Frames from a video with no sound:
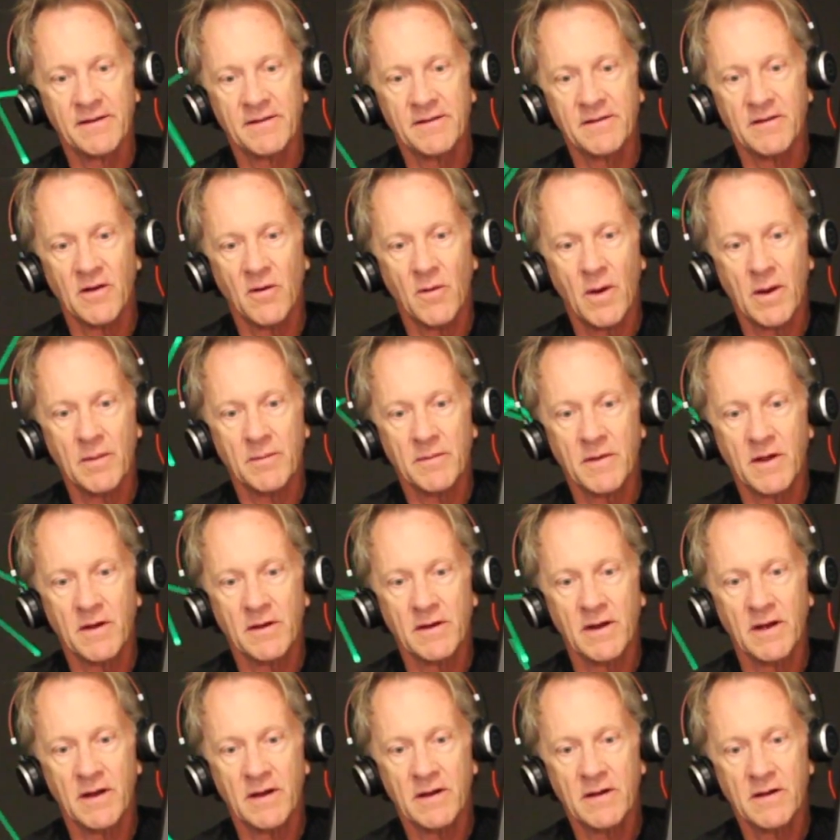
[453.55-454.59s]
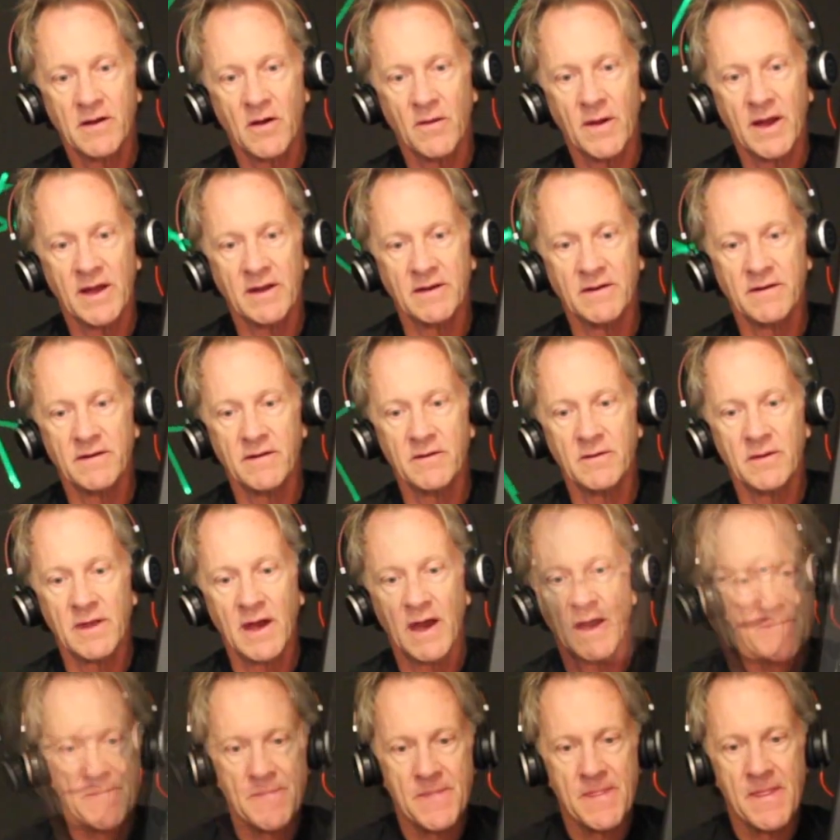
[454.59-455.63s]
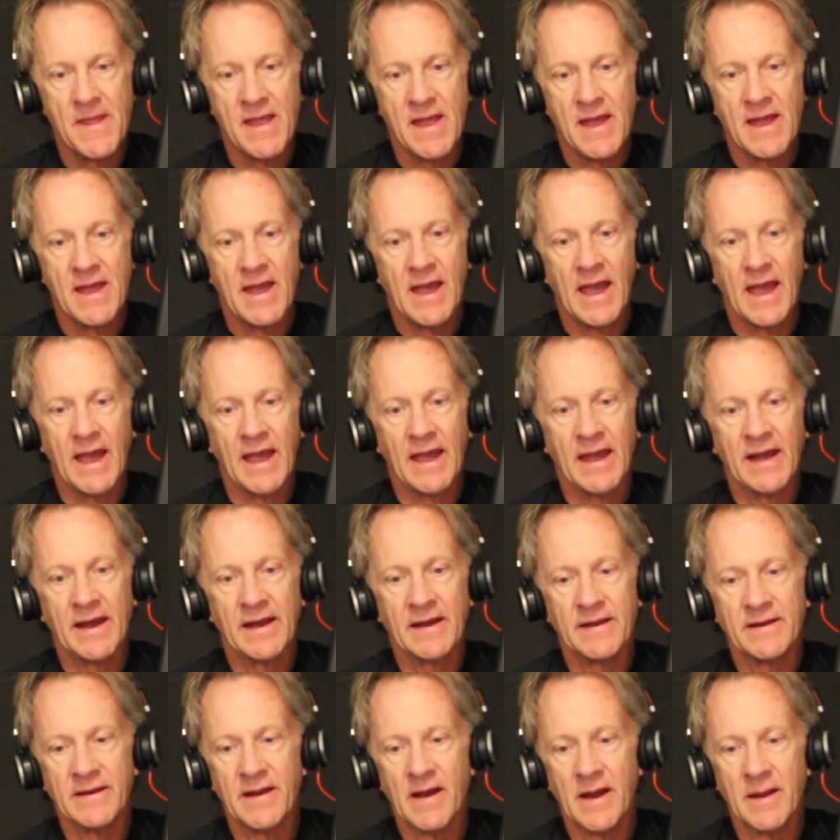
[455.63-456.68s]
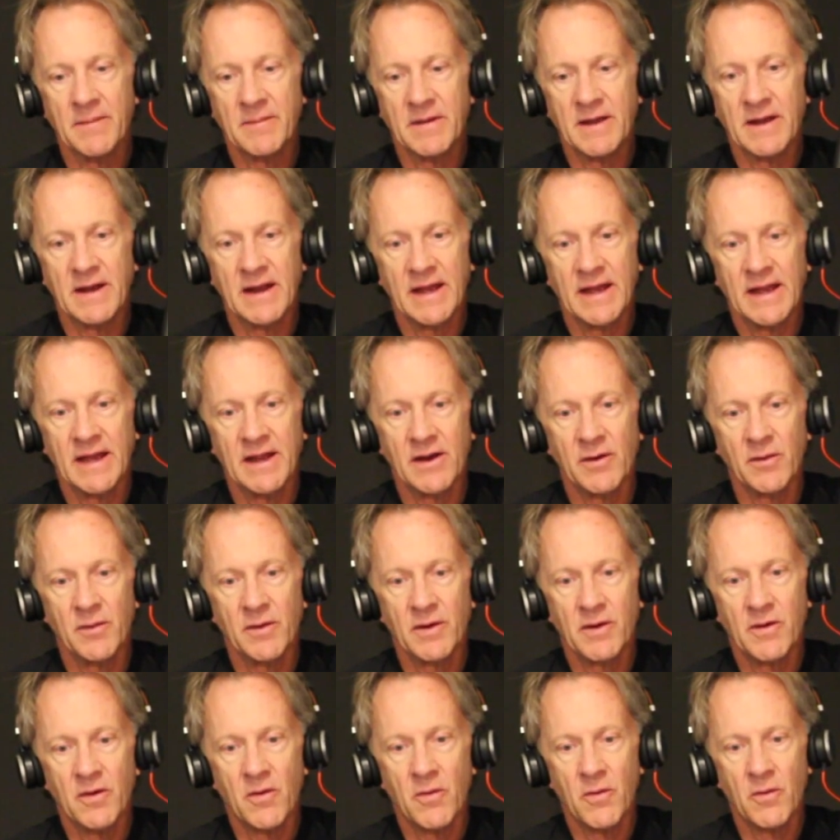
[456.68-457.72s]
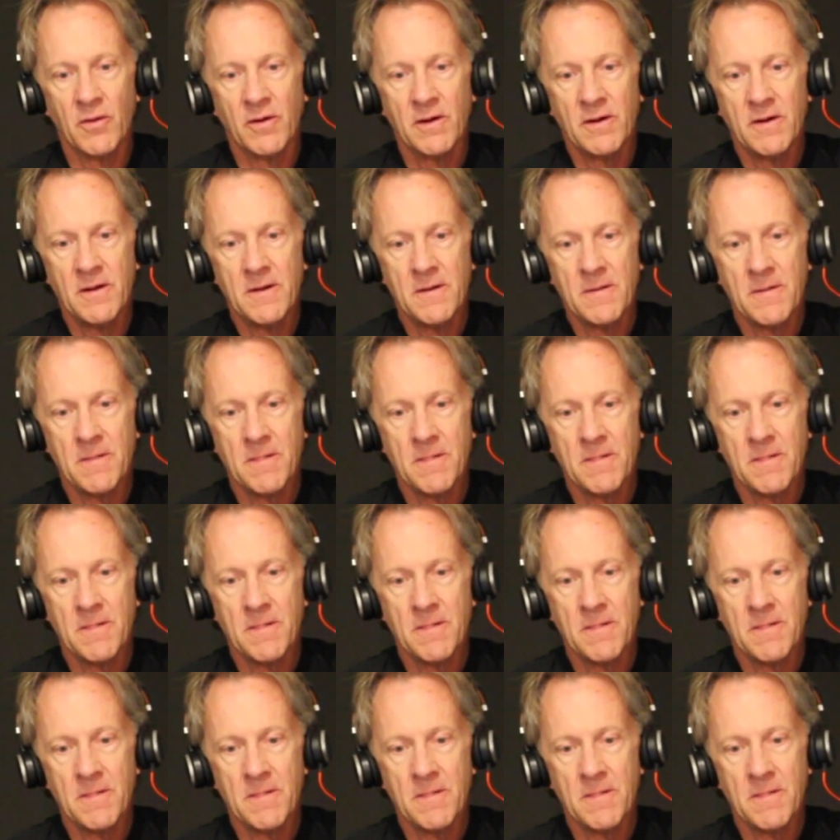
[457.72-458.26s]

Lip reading: So I'm going to go ahead and do that. And I'm going to hit record.